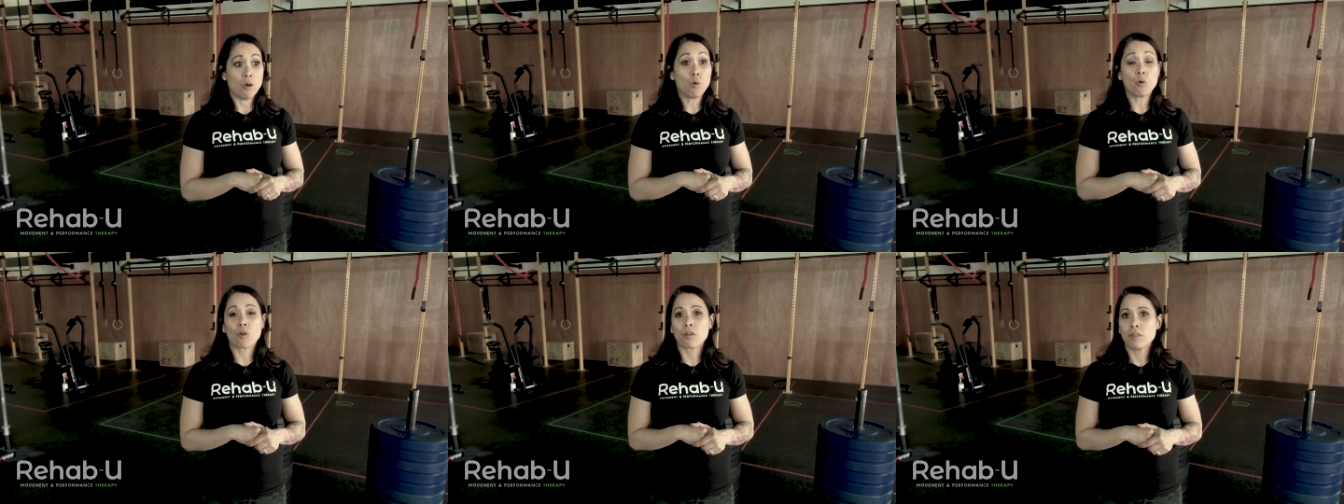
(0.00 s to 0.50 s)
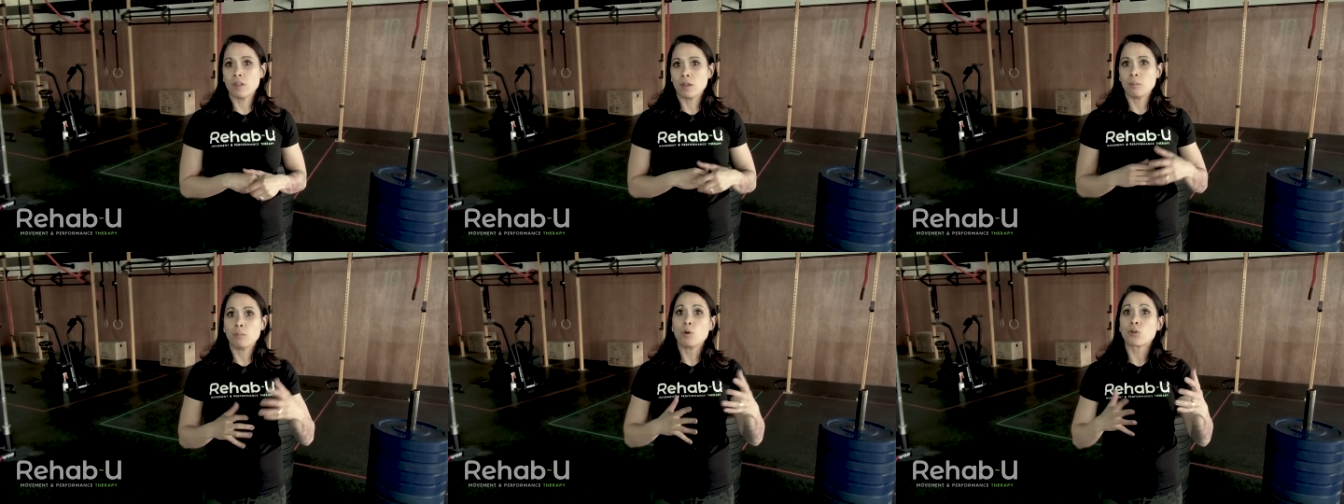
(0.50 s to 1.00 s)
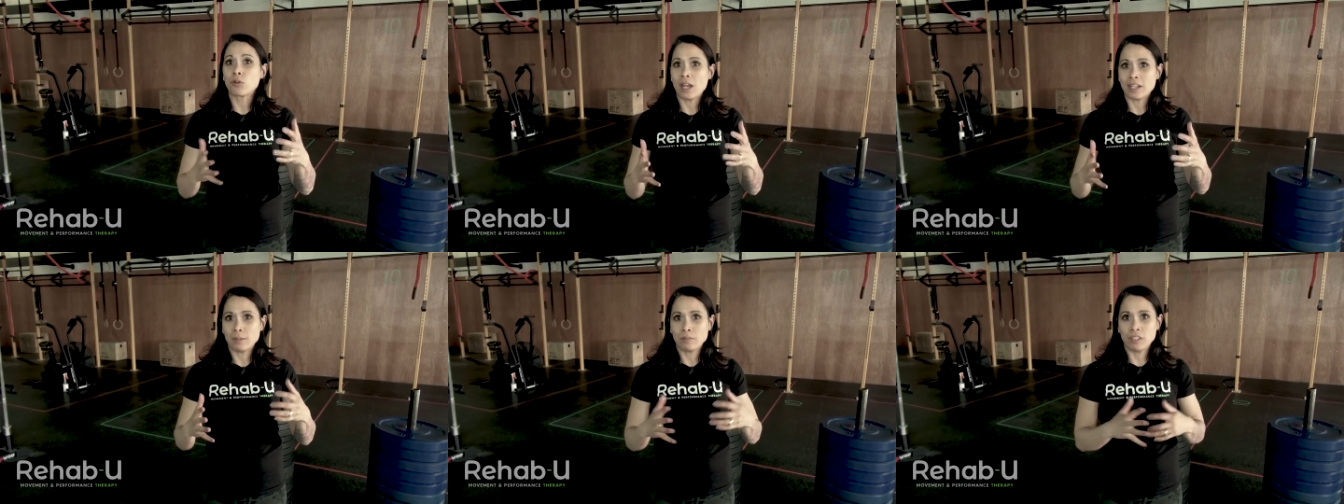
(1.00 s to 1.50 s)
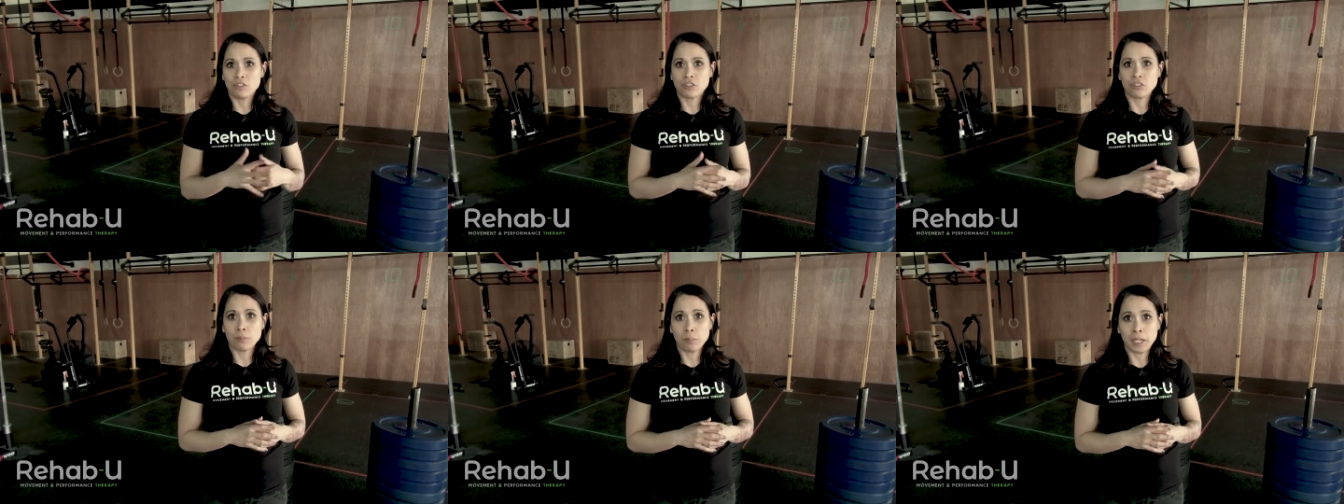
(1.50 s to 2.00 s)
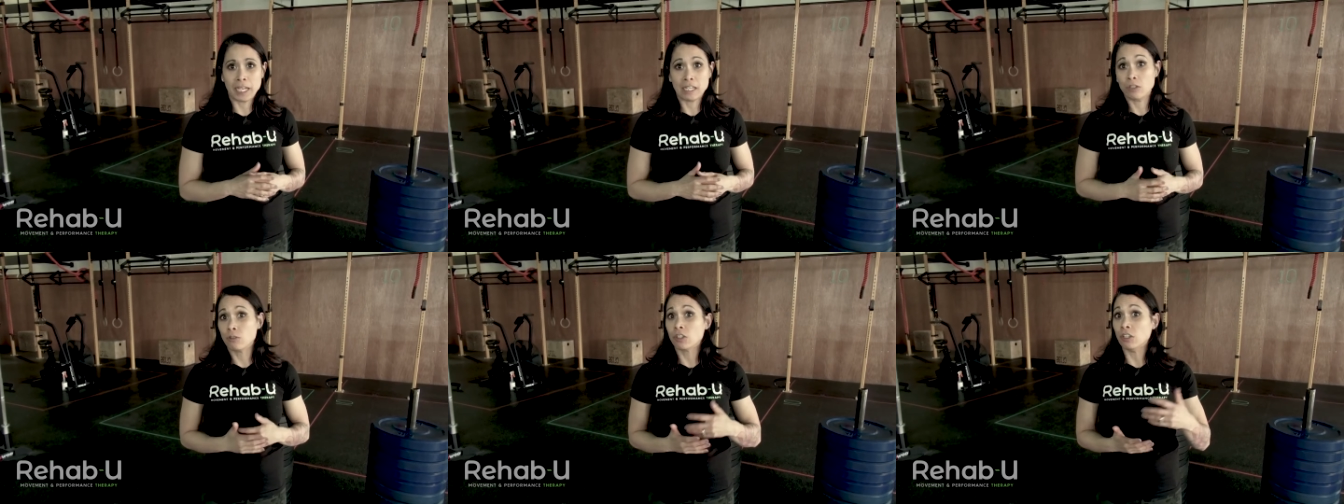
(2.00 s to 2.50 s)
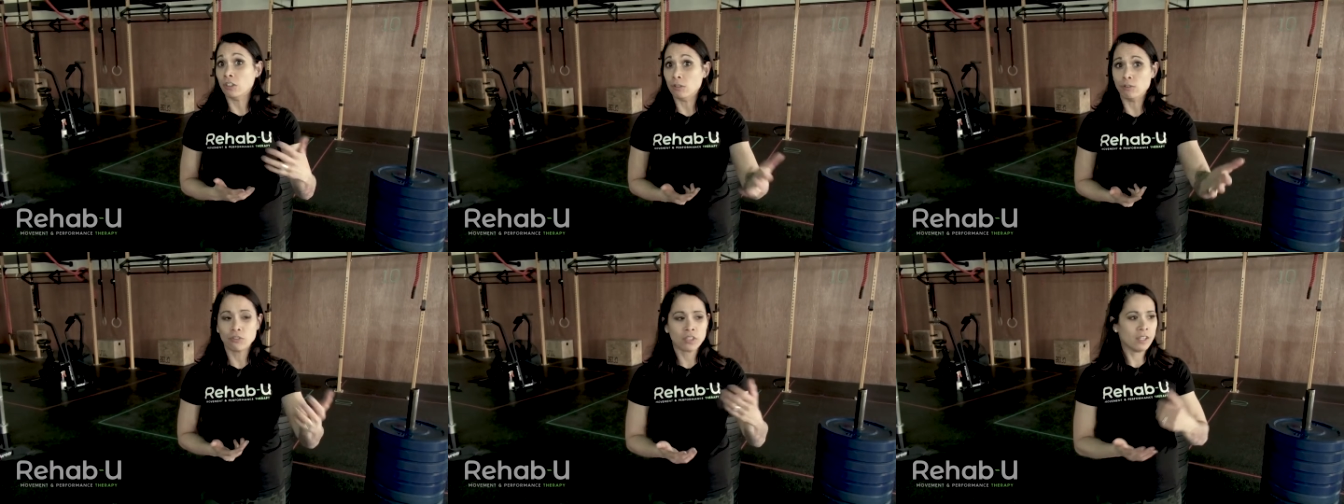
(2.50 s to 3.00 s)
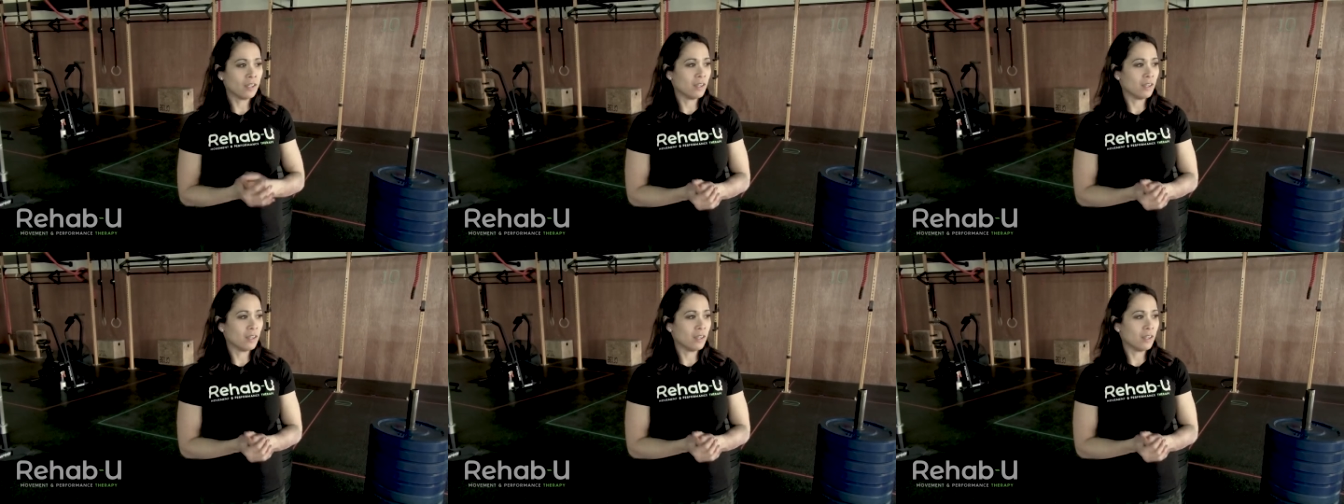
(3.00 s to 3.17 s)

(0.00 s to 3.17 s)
or the motor adaptation to pain, you can use